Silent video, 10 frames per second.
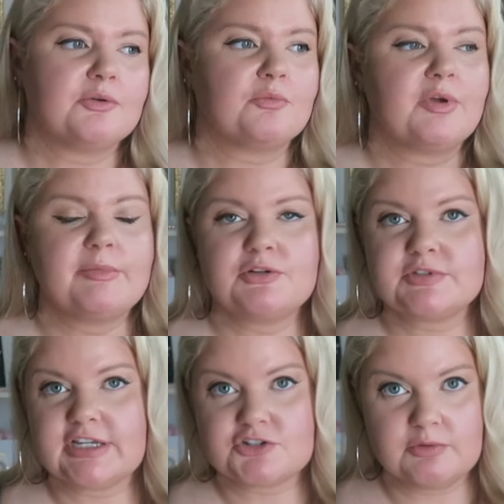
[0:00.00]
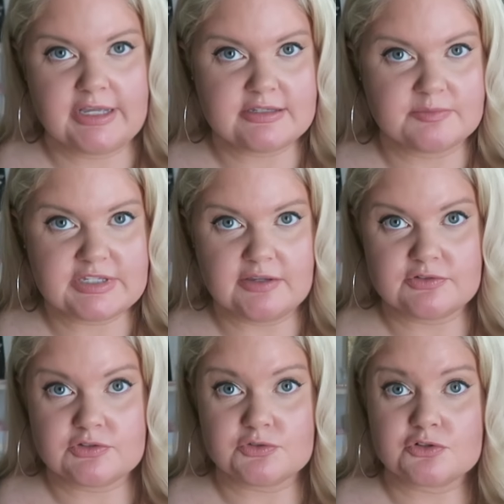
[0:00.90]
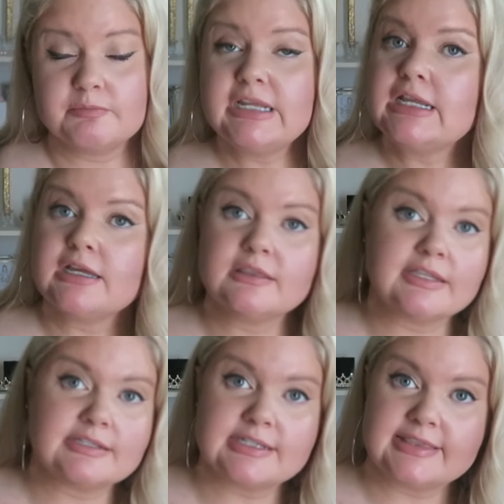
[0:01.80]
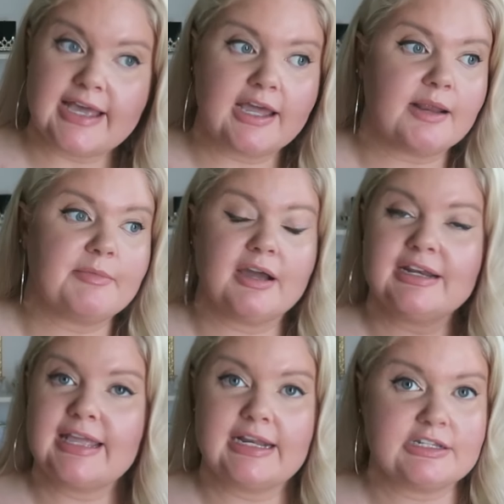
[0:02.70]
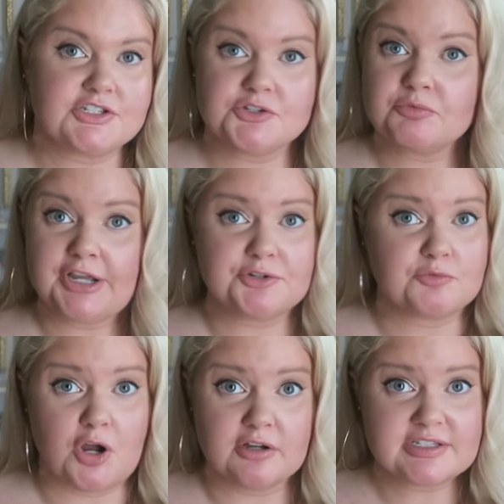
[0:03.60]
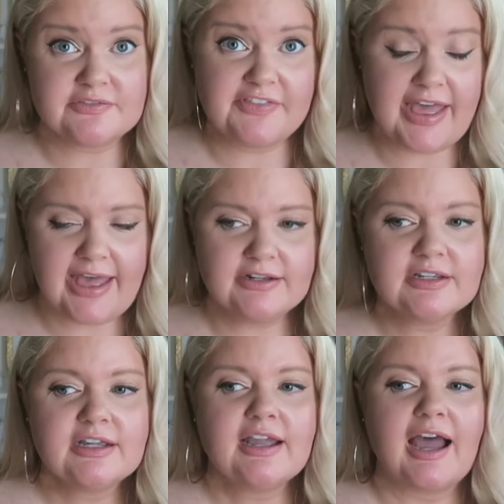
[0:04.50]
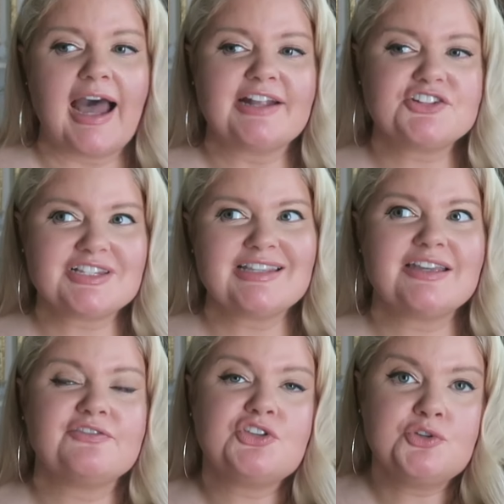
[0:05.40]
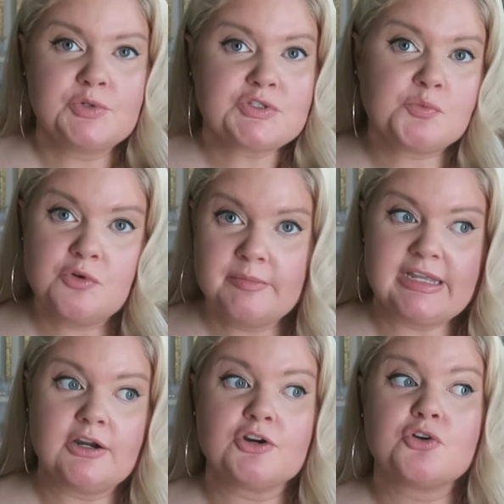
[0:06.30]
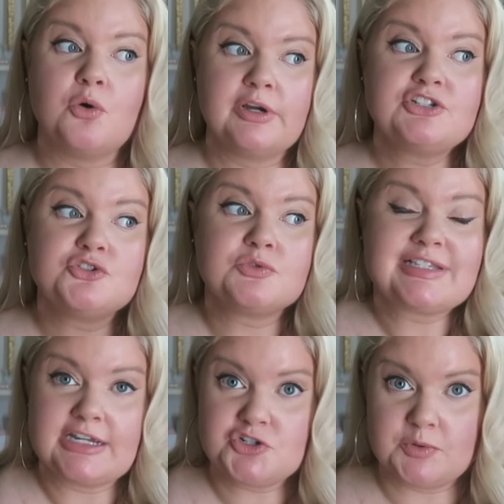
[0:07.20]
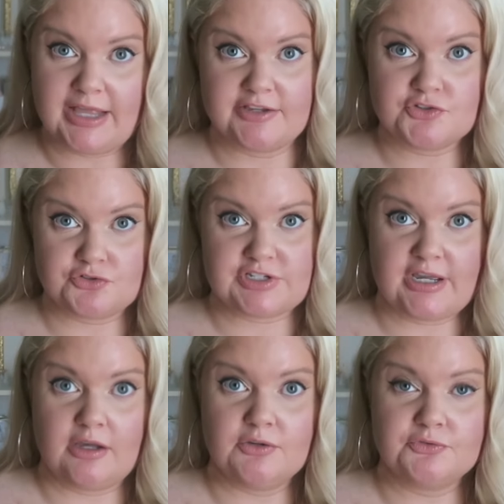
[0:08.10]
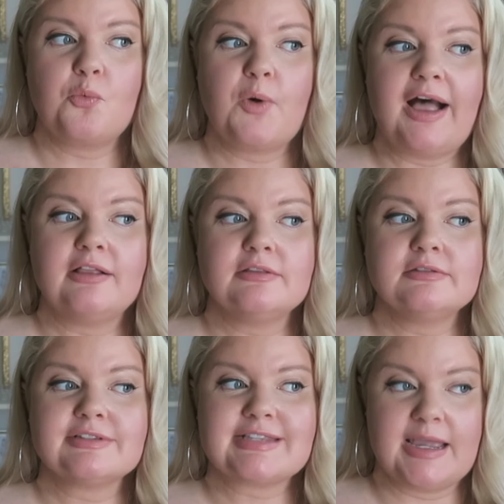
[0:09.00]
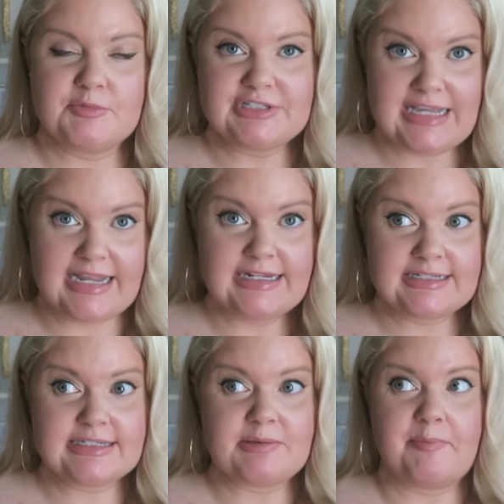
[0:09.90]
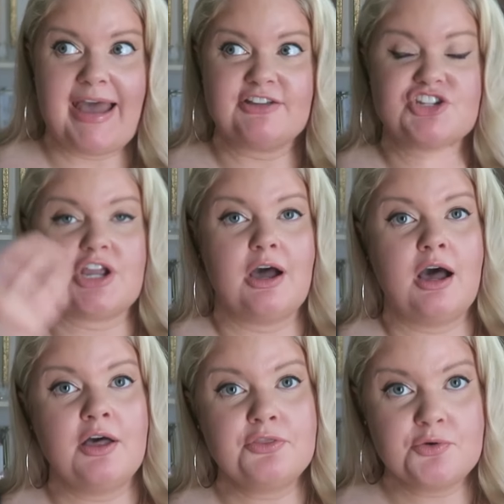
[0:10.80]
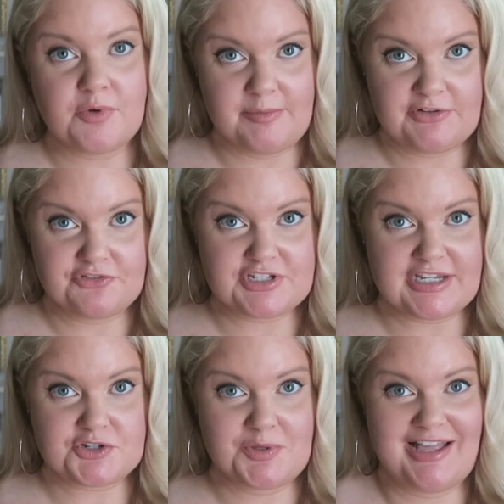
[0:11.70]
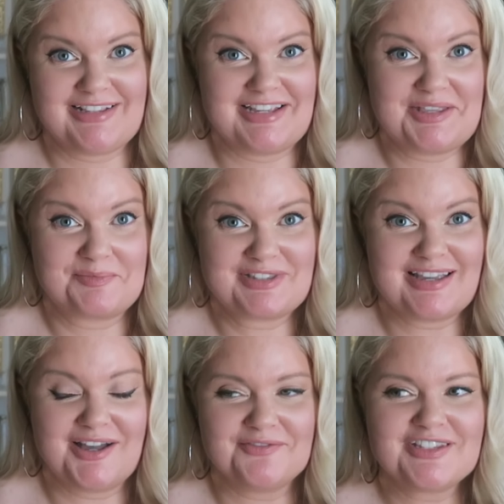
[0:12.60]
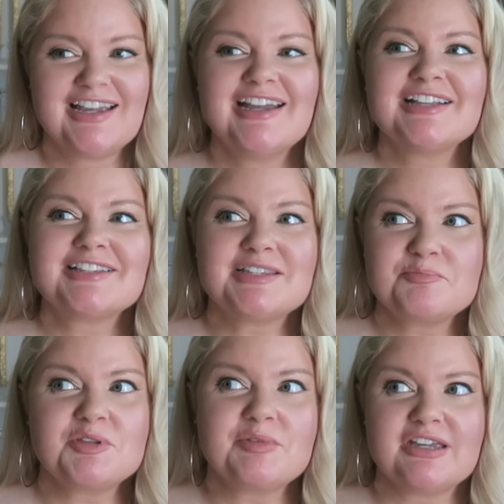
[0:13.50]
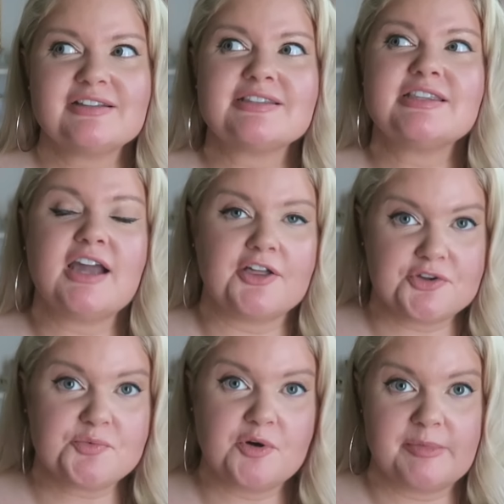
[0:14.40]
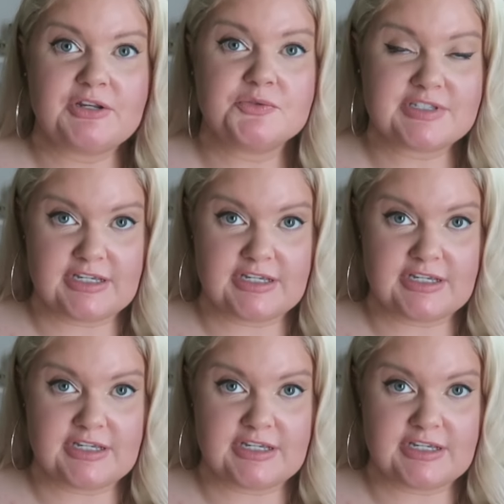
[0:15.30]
women who sexualize themselves on social media and things like that. I'm not going to get into the right or wrongs of that. I just think if you as a woman are going to sexualize yourself while simultaneously bashing other women for sexualizing themselves simply because the other woman who's